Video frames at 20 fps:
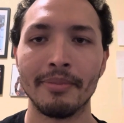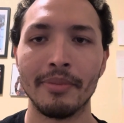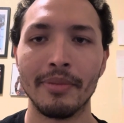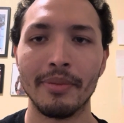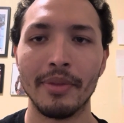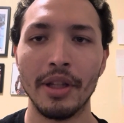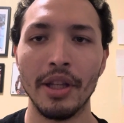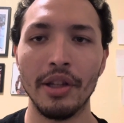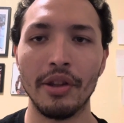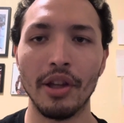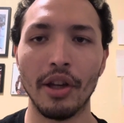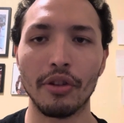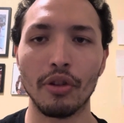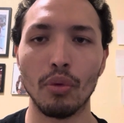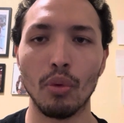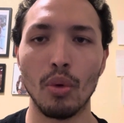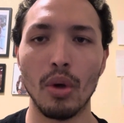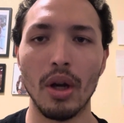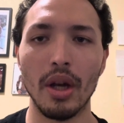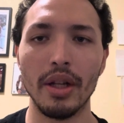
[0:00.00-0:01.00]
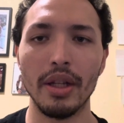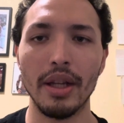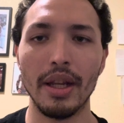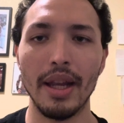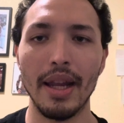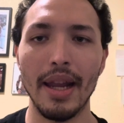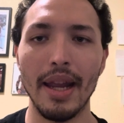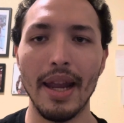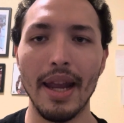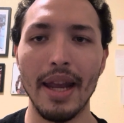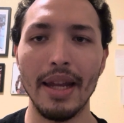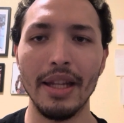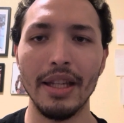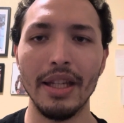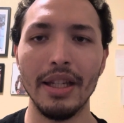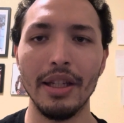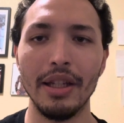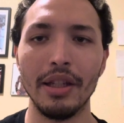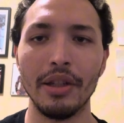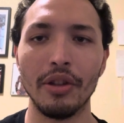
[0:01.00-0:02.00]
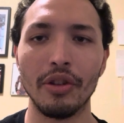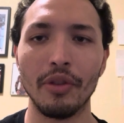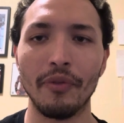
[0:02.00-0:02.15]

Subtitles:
He doesn't want any